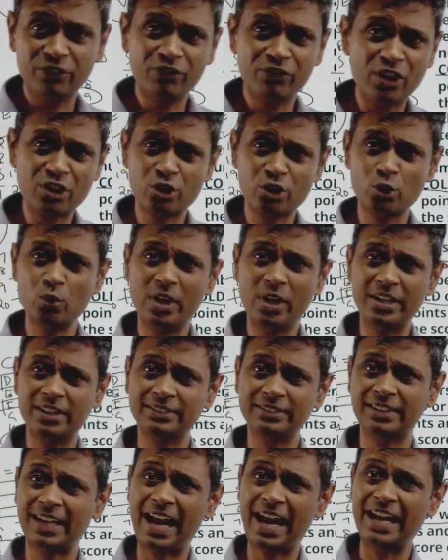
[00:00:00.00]
The first two
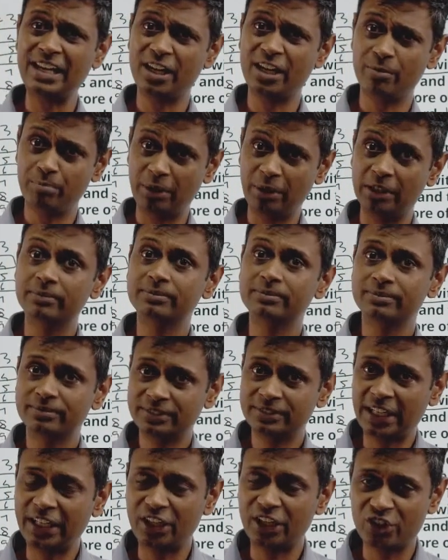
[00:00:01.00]
letters are I and P,
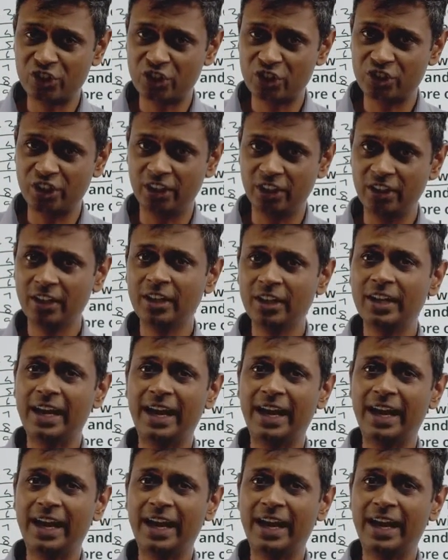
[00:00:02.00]
9 and 16.